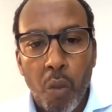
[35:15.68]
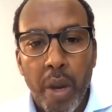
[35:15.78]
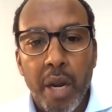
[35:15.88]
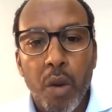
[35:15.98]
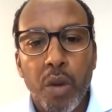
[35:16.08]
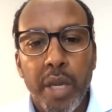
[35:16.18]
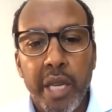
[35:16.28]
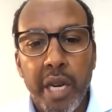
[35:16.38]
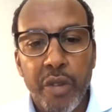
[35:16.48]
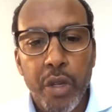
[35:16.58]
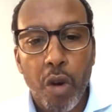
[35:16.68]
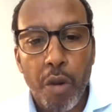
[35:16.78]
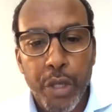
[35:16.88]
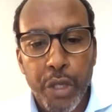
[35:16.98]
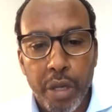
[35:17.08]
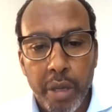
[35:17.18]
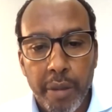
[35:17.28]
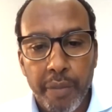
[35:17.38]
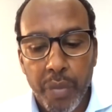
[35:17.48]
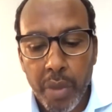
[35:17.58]
When I looked at the review commission,
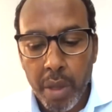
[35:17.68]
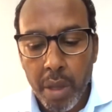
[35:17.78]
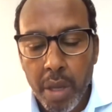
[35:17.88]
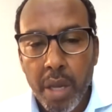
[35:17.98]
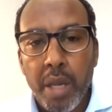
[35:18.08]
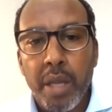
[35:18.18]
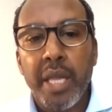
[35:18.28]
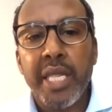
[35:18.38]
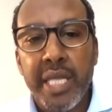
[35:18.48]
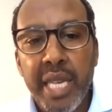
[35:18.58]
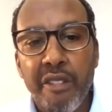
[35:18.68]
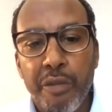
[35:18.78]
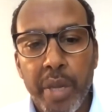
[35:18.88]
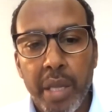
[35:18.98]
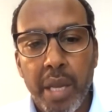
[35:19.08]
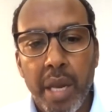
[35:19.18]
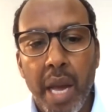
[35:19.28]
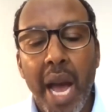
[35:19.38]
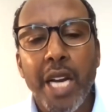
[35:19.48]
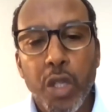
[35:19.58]
this government
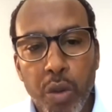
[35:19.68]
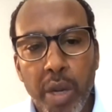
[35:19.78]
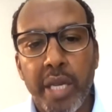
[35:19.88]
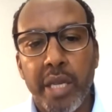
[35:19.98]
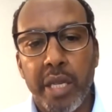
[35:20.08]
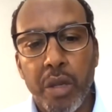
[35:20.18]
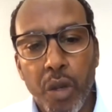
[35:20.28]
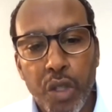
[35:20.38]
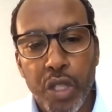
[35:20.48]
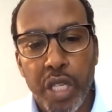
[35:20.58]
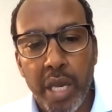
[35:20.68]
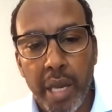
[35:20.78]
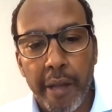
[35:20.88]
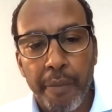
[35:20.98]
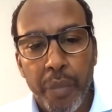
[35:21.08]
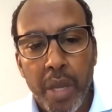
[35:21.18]
actually did not see